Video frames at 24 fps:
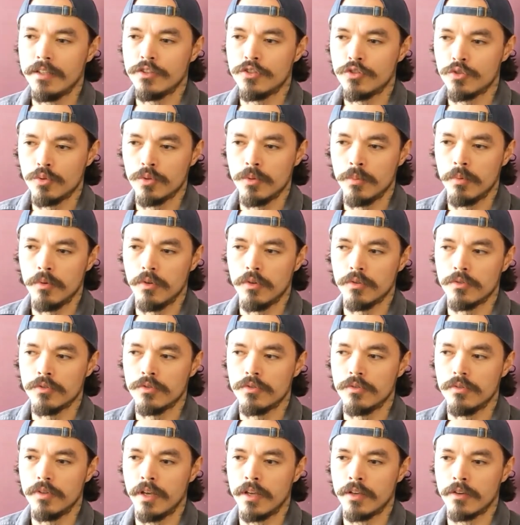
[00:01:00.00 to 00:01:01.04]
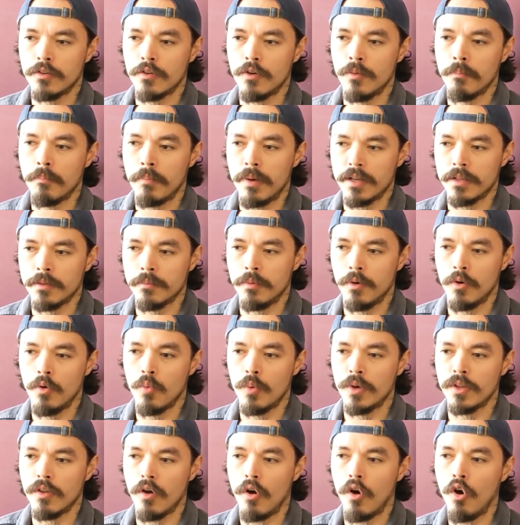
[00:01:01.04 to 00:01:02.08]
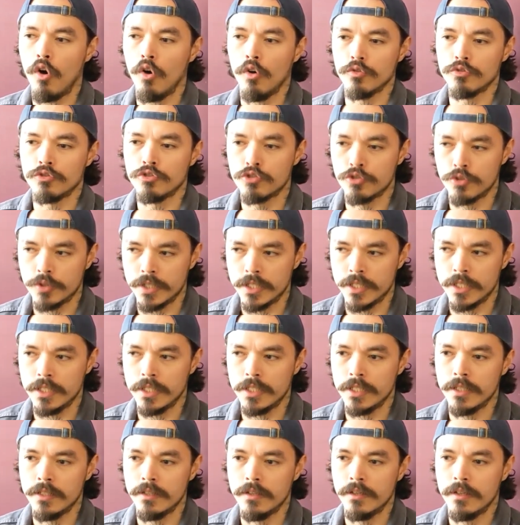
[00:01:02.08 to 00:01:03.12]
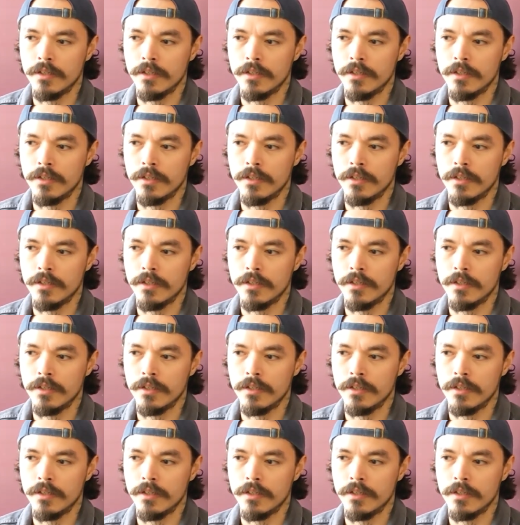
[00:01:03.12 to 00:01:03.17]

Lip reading: is suitable and compatible with all three,